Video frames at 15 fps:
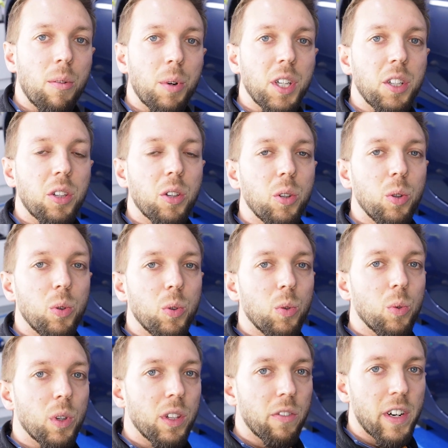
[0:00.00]
I'm going to
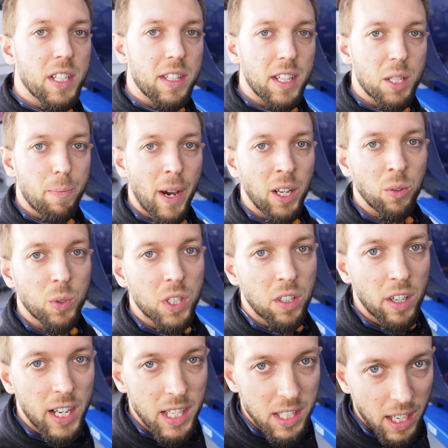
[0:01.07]
do the rest of this panel
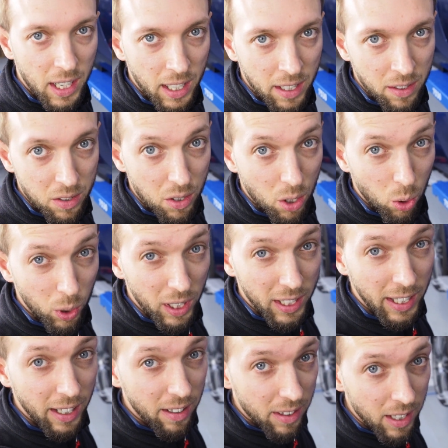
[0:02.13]
tonight and call it a day, I